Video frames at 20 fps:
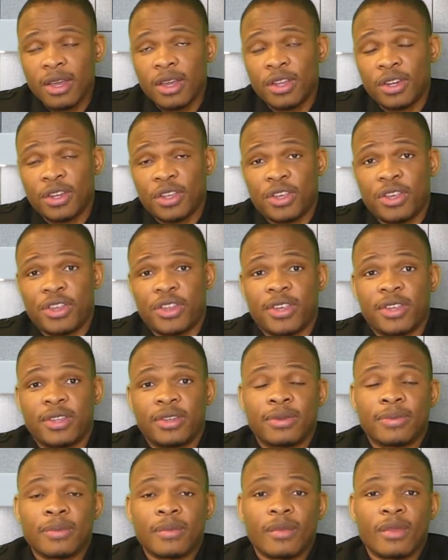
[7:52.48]
in the
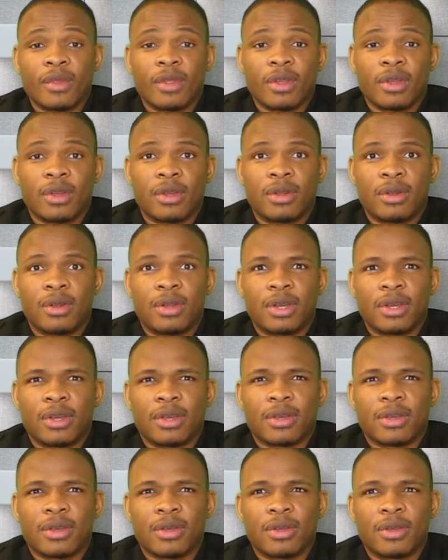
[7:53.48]
kitchen. Like,
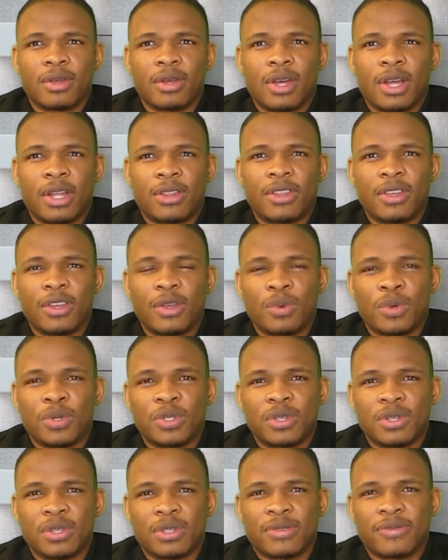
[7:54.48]
I think it
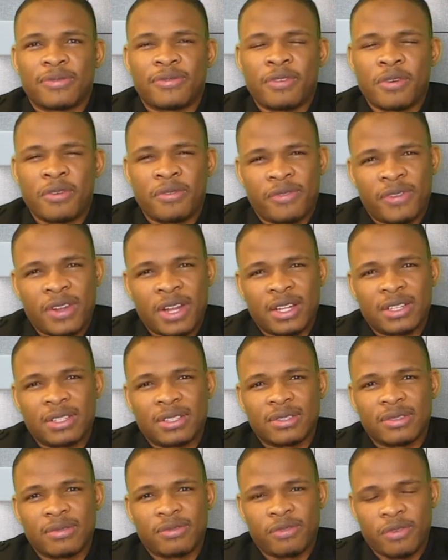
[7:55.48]
was just four
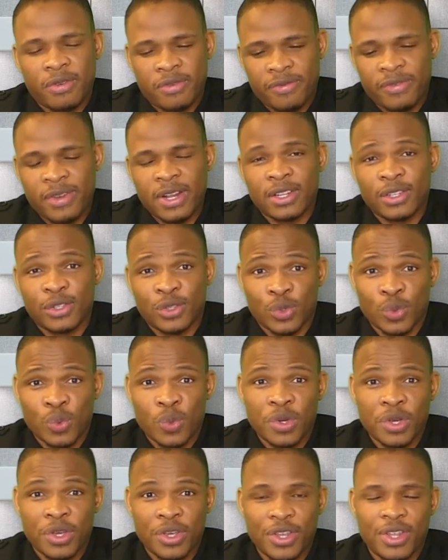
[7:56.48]
flats, four flats to
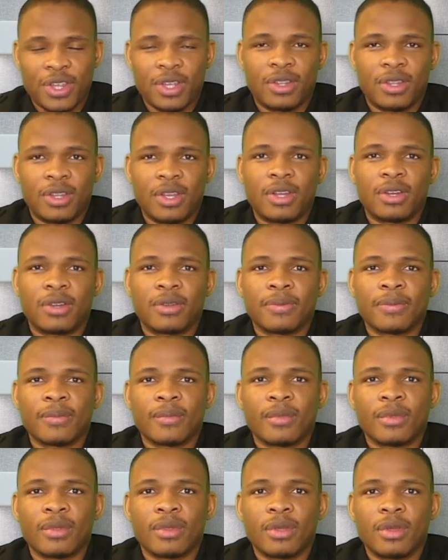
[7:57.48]
one kitchen then.
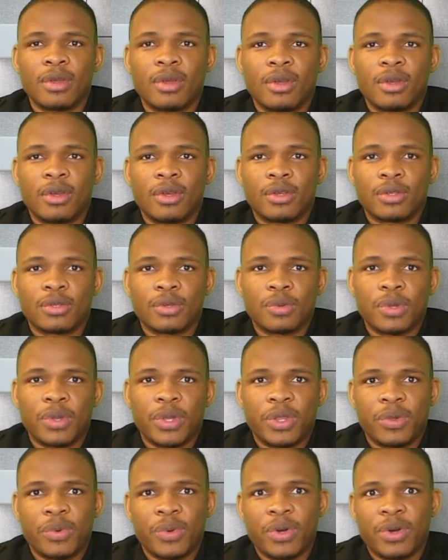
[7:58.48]
So
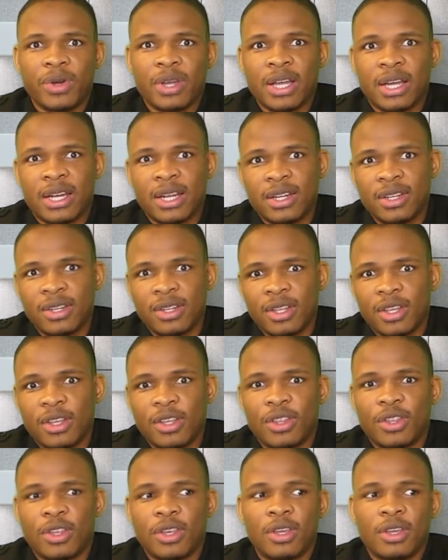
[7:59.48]
they were all gathered in the
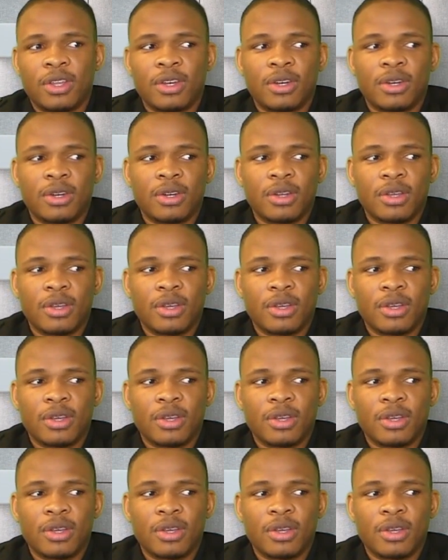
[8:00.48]
kitchen